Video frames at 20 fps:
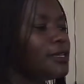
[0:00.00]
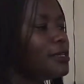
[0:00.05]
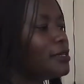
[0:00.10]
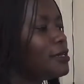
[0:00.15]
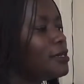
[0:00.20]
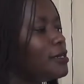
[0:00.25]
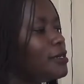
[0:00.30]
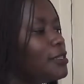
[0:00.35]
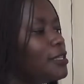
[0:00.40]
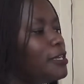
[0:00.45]

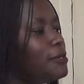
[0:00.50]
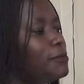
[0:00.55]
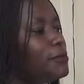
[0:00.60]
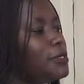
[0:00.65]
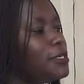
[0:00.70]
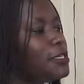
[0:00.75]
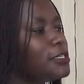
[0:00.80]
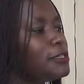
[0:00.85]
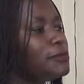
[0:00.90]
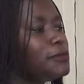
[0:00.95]
That
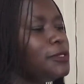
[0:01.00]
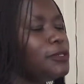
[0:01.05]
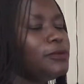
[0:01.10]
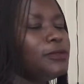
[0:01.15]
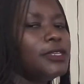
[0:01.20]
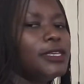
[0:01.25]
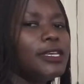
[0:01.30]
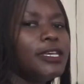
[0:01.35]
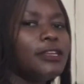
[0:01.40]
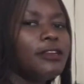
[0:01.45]
brings me to
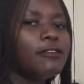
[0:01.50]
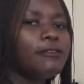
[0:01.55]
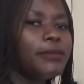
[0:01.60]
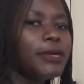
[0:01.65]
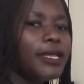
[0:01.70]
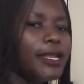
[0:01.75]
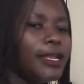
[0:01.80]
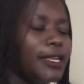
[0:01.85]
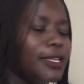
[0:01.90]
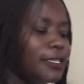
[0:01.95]
the end of my
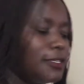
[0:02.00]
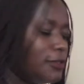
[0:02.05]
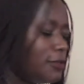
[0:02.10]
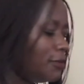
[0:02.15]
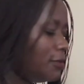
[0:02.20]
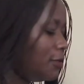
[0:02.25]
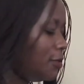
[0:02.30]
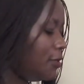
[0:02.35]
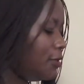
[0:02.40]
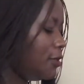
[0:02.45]
lesson.